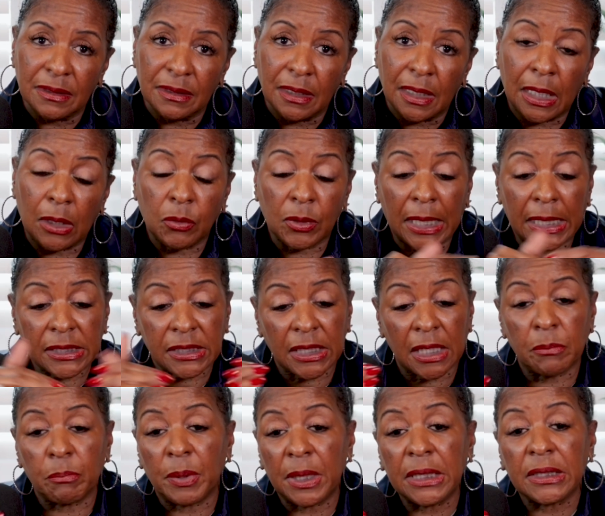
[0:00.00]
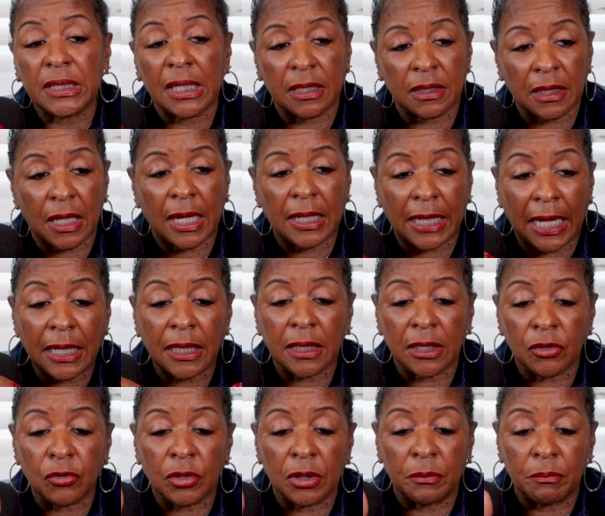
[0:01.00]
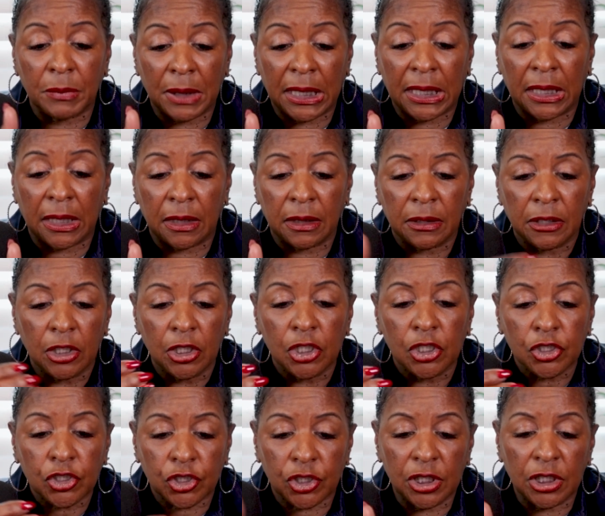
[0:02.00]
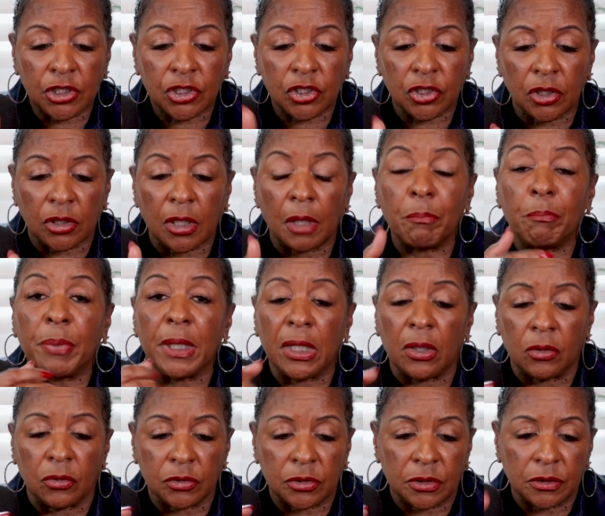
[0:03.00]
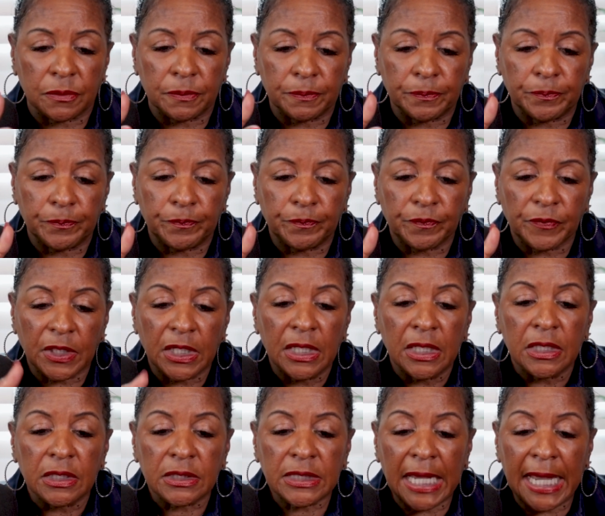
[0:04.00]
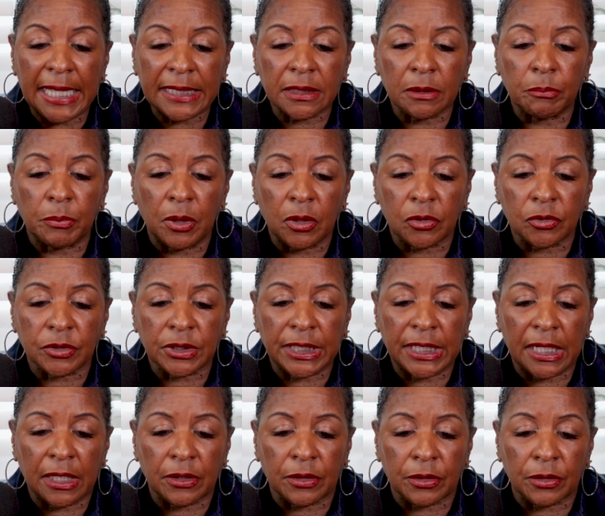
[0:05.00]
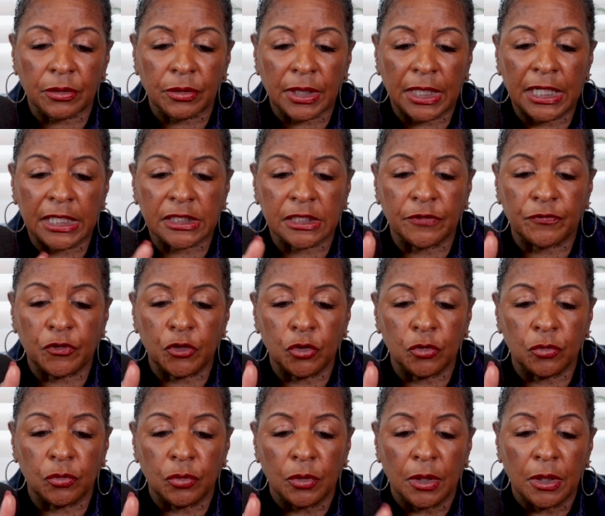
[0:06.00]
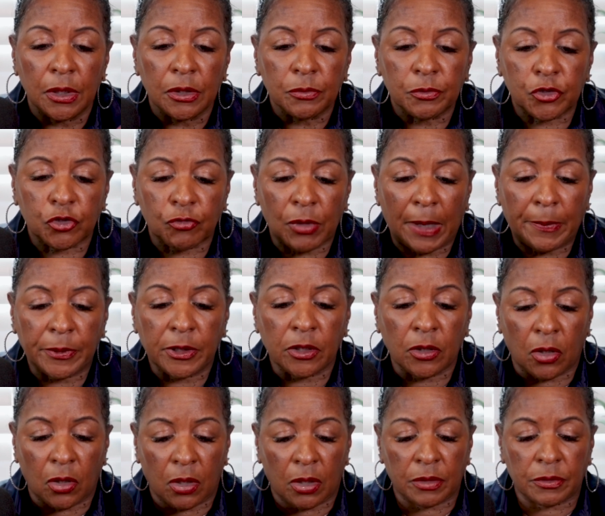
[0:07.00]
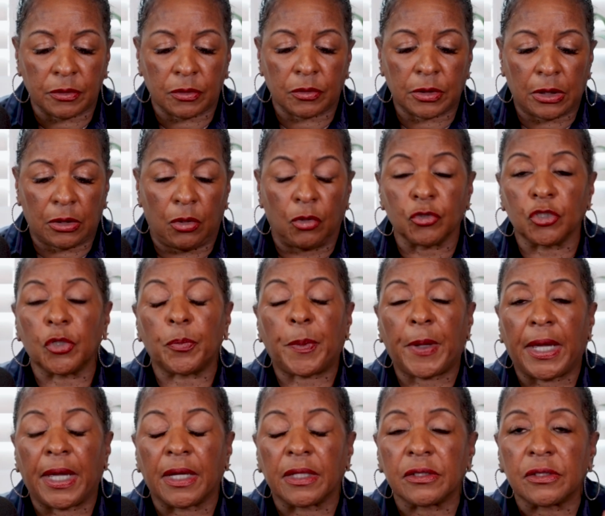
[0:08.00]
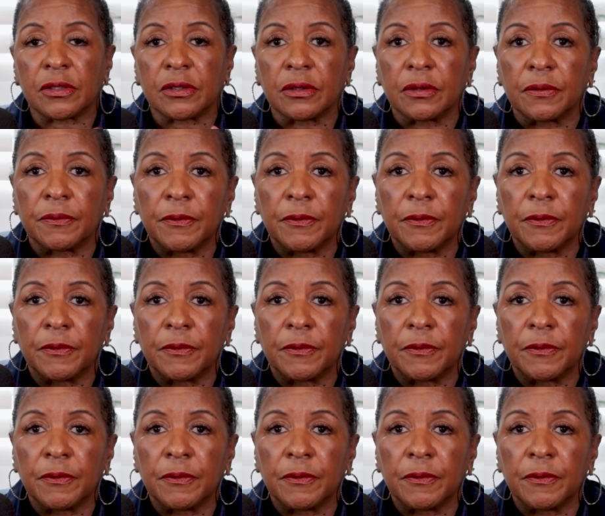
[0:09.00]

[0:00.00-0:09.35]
And when I say beat that night, I literally mean she took a belt, tied the buckle together as if you strapping it on your pants